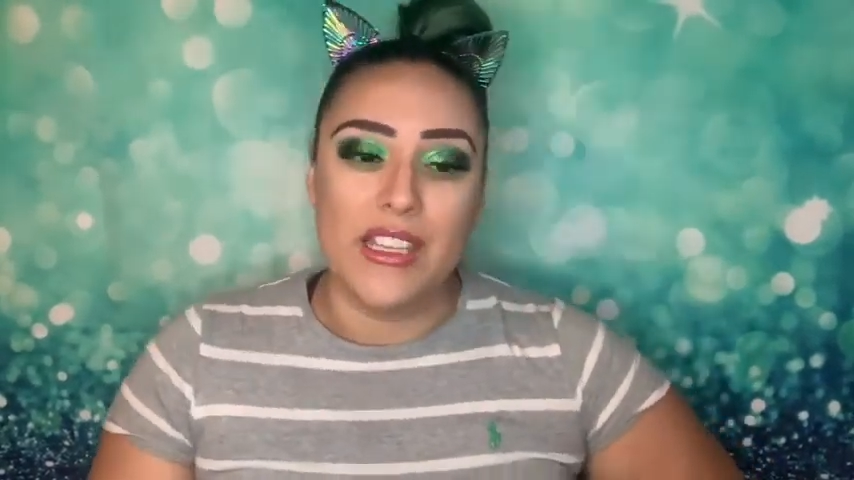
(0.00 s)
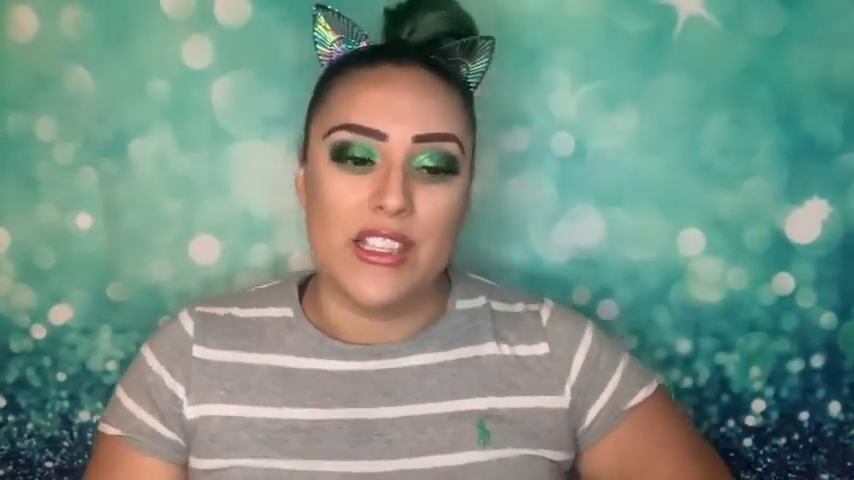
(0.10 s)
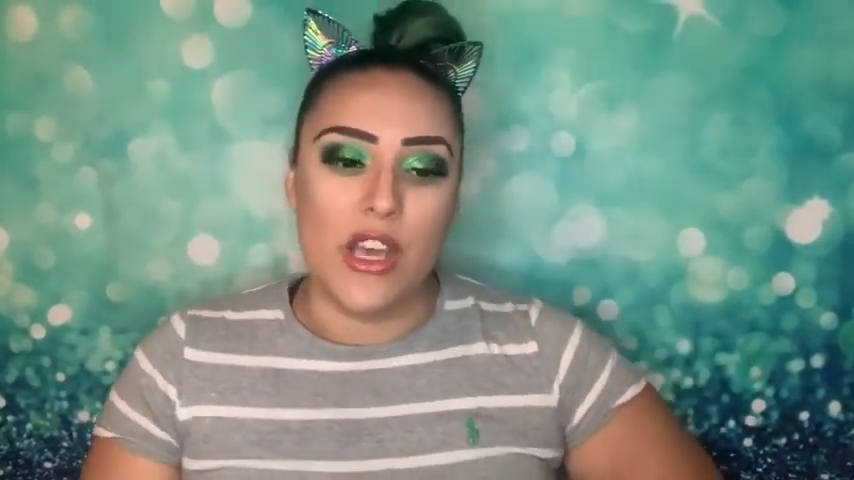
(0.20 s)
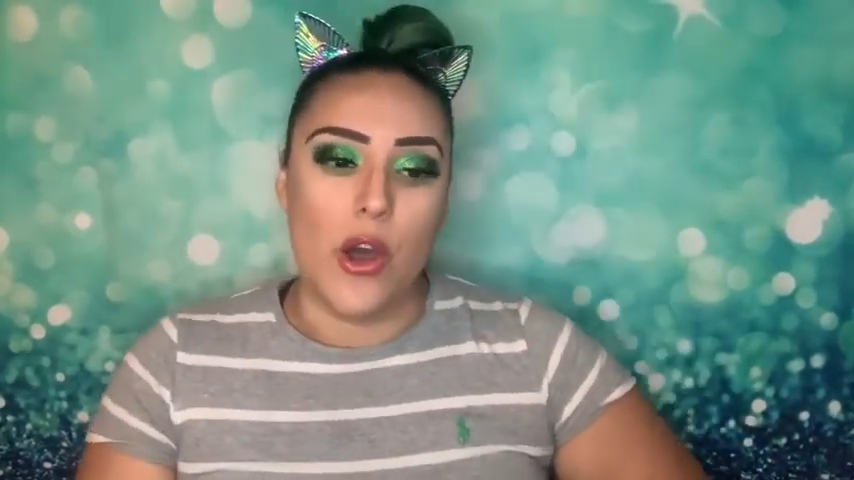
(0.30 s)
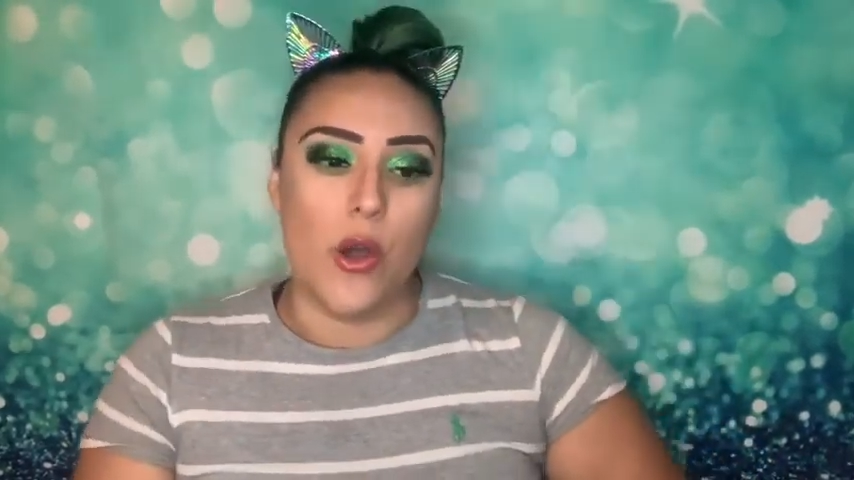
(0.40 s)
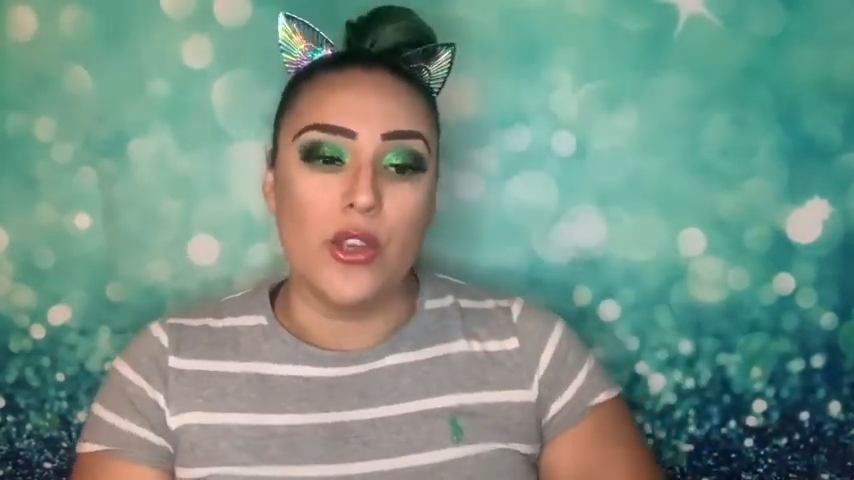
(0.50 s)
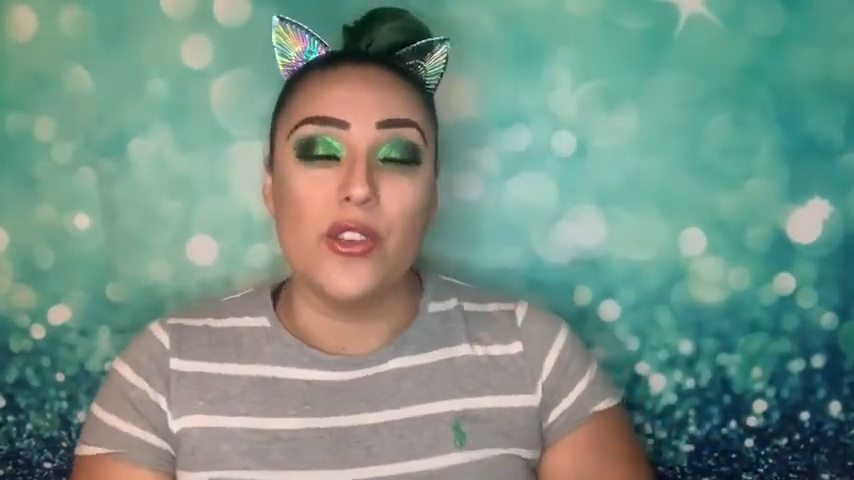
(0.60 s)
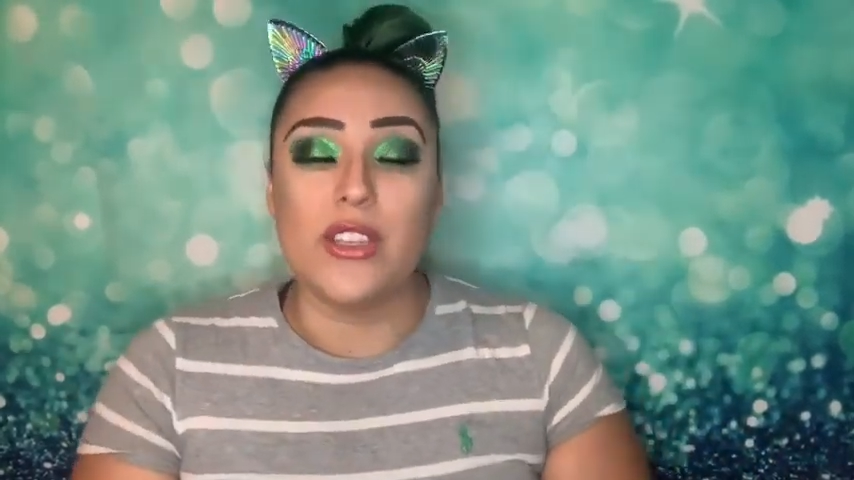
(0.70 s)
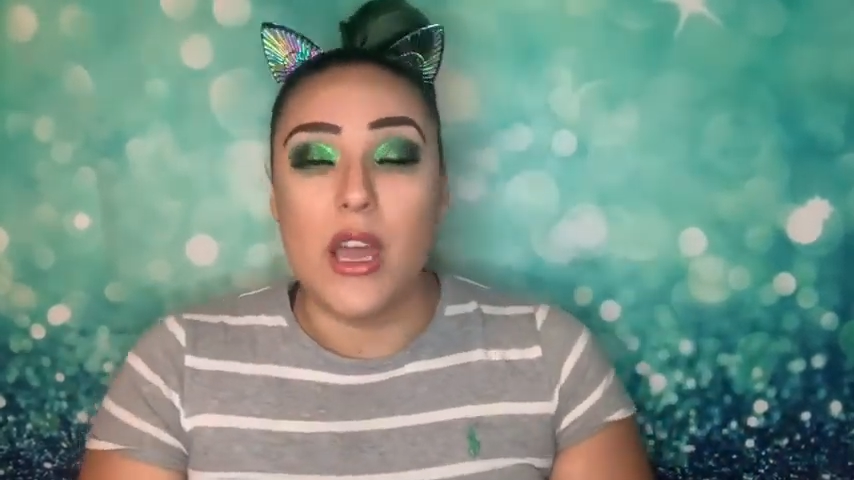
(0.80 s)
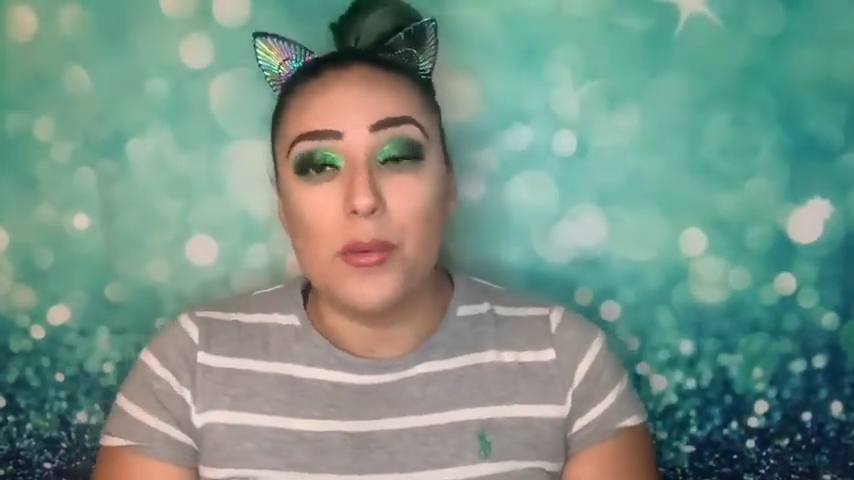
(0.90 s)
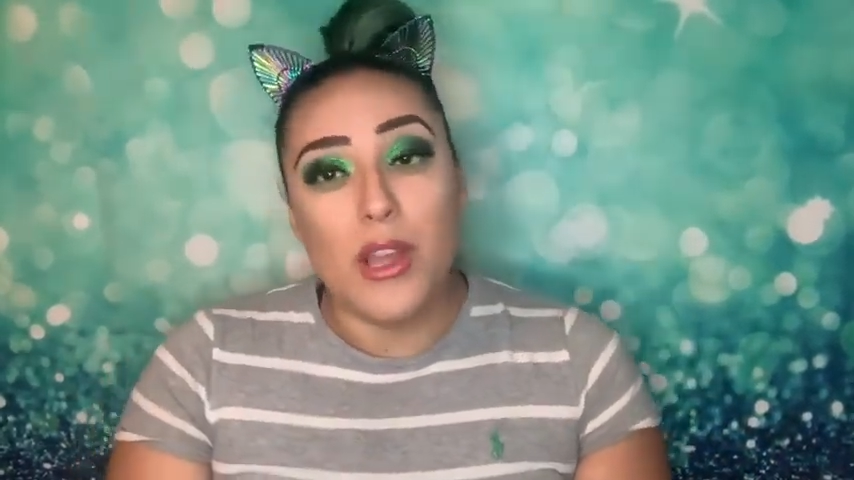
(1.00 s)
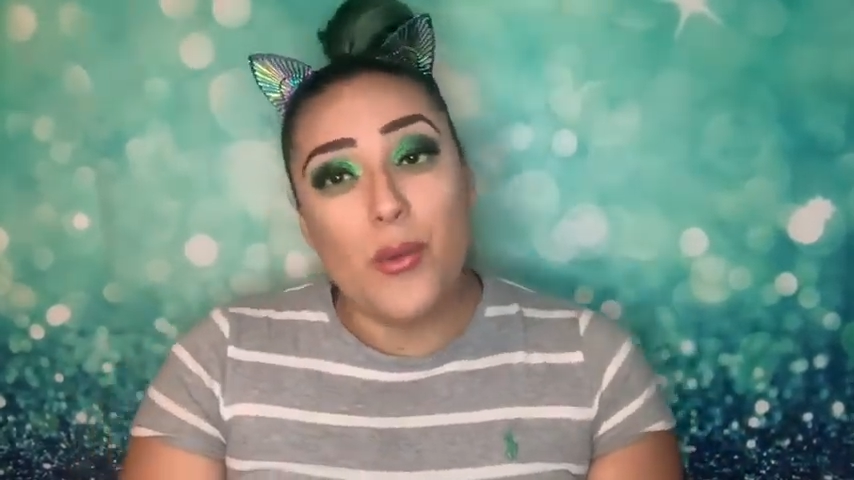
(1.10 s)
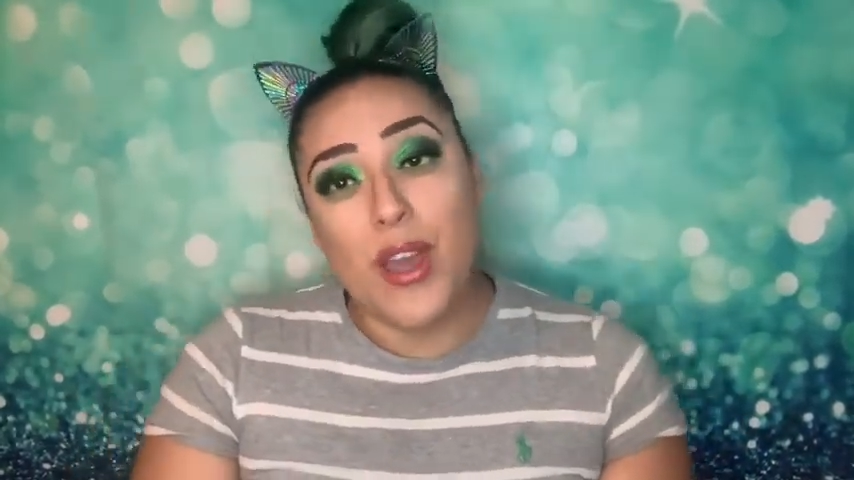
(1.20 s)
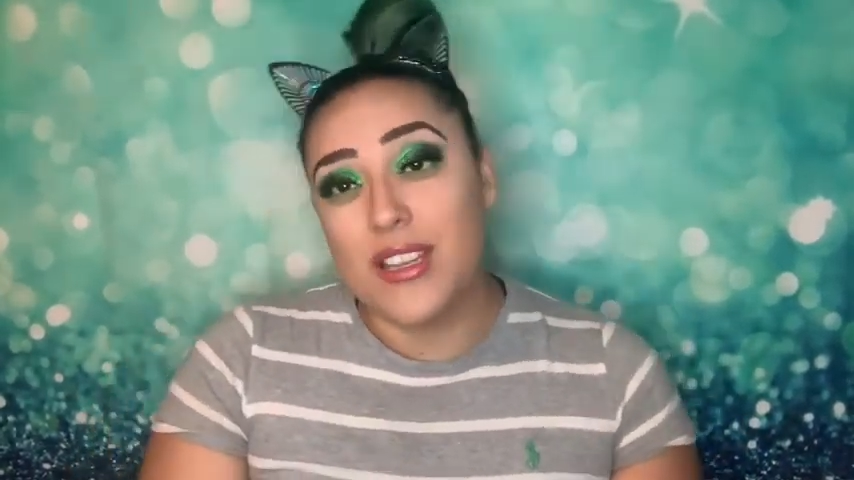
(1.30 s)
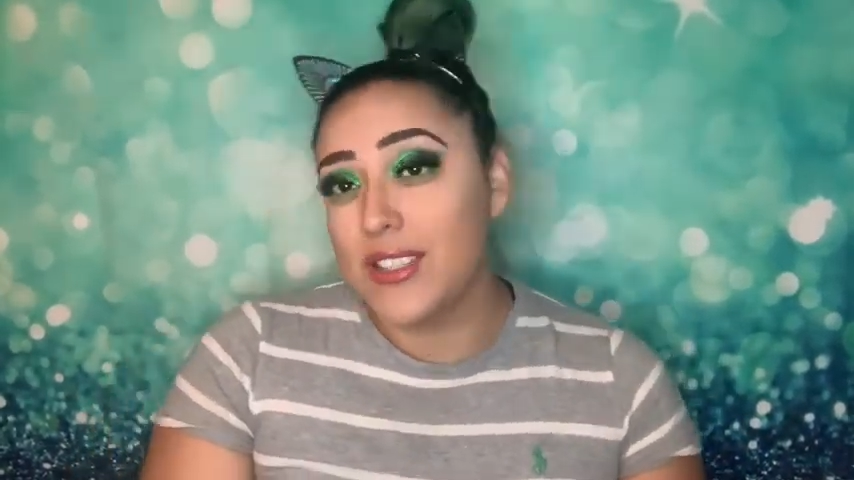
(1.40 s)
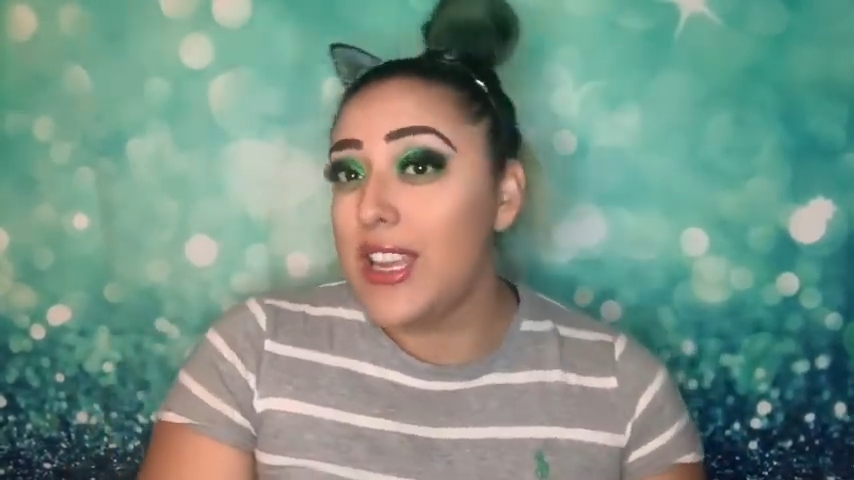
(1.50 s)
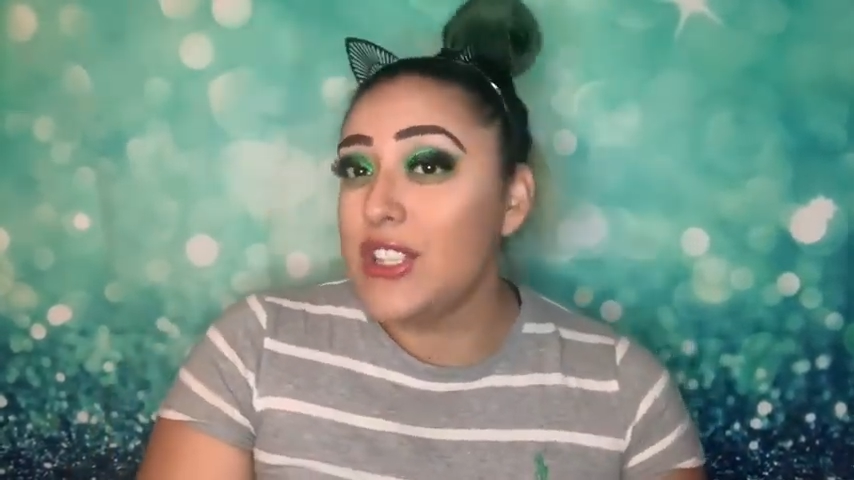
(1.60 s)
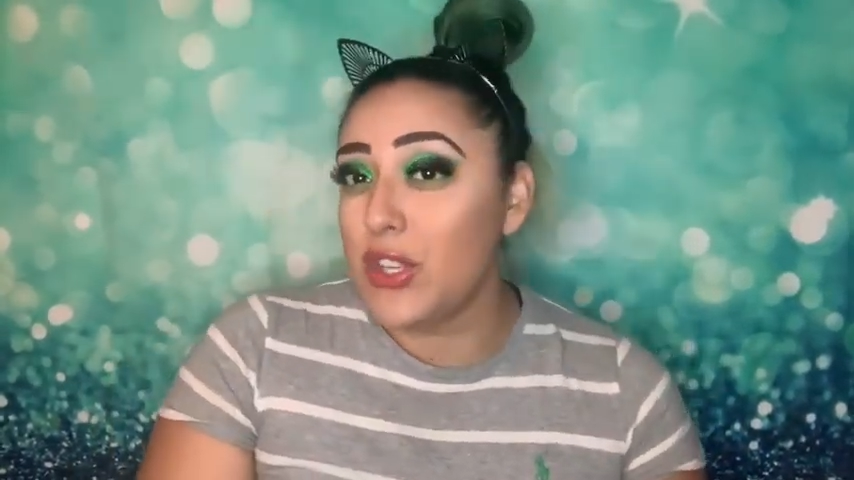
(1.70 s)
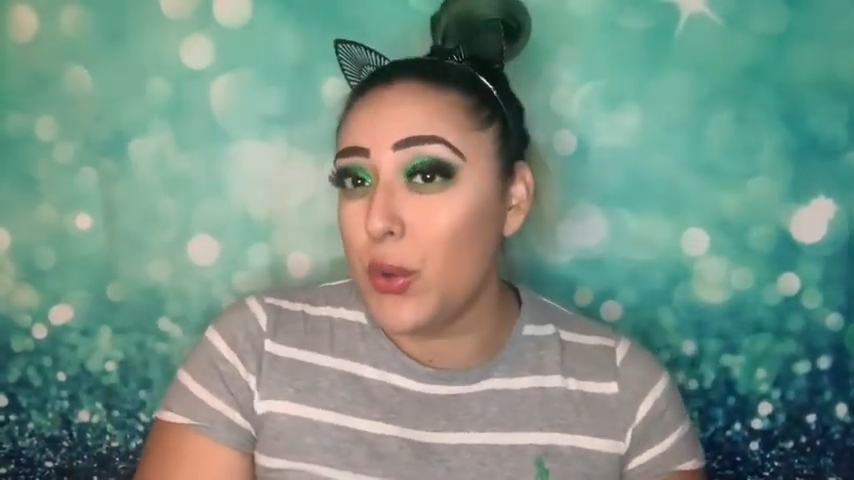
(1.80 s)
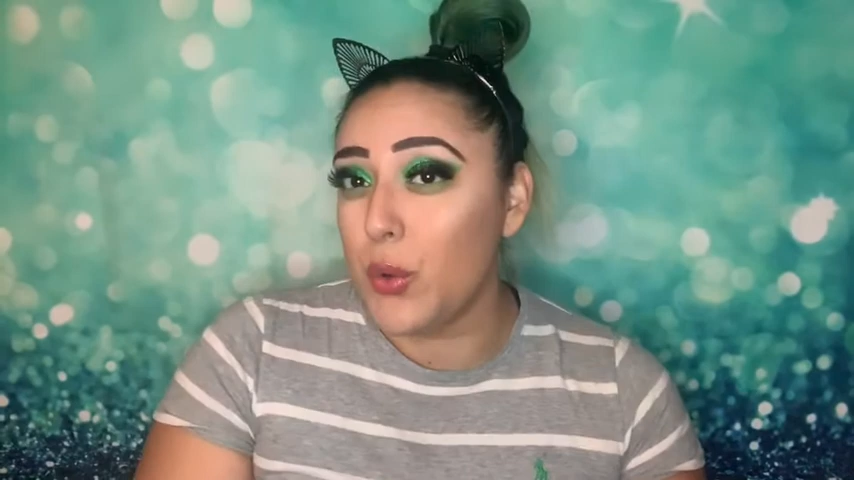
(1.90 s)
So you definitely want to stay
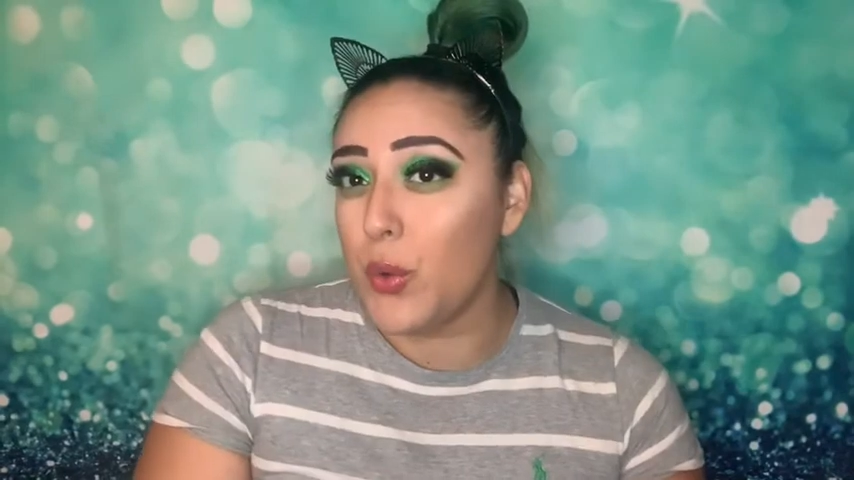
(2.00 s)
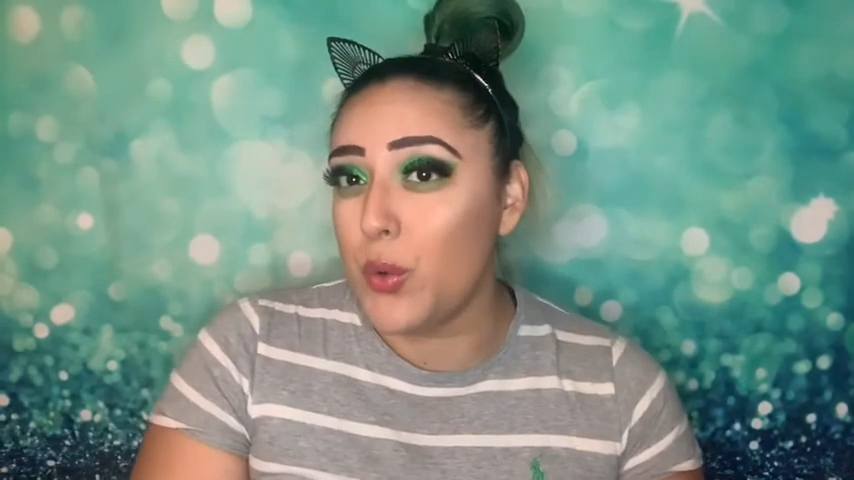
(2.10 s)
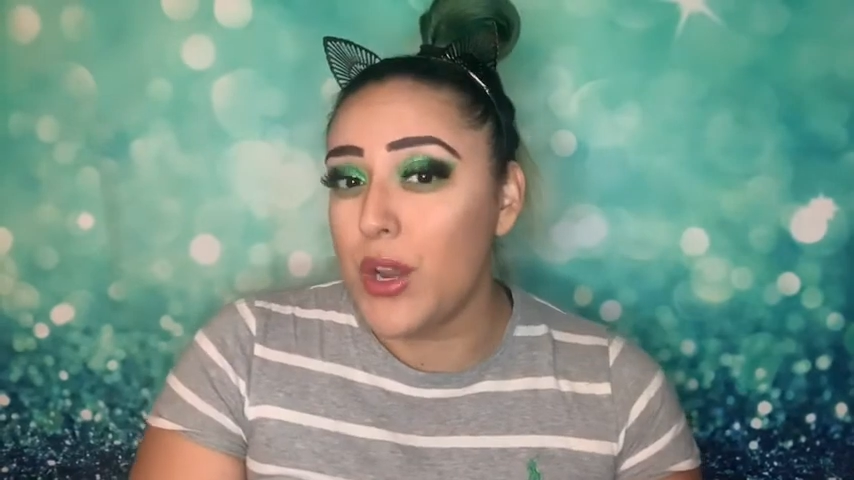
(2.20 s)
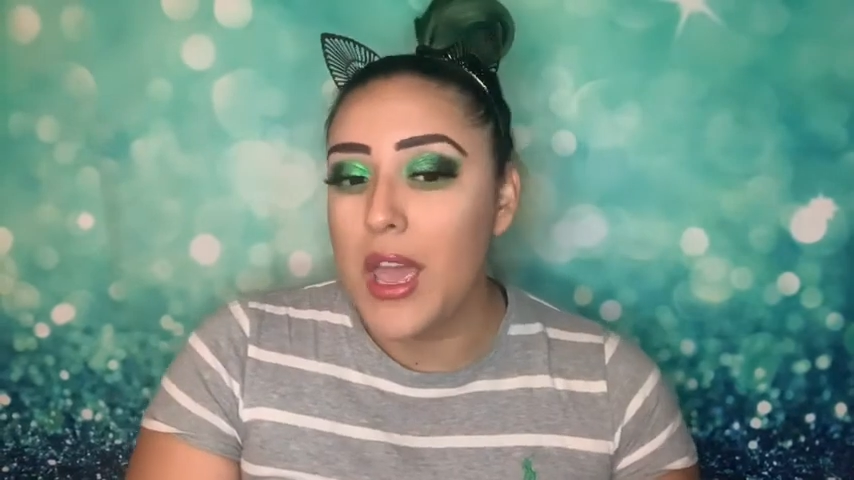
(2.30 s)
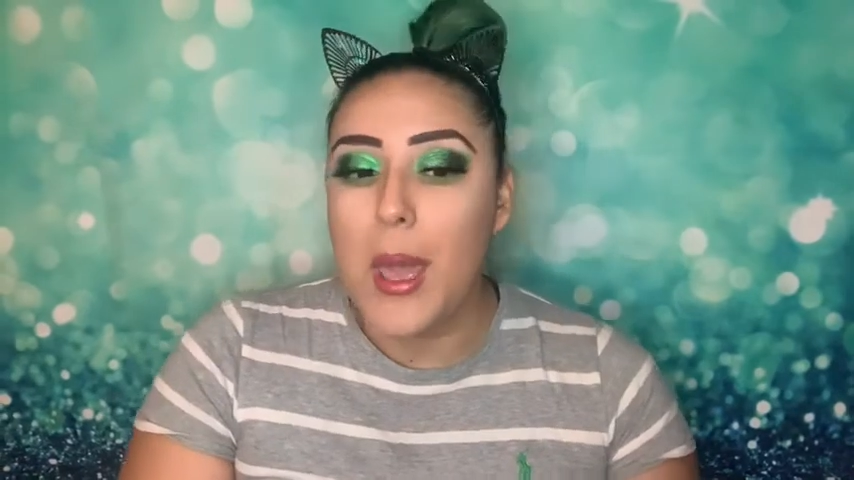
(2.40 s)
tuned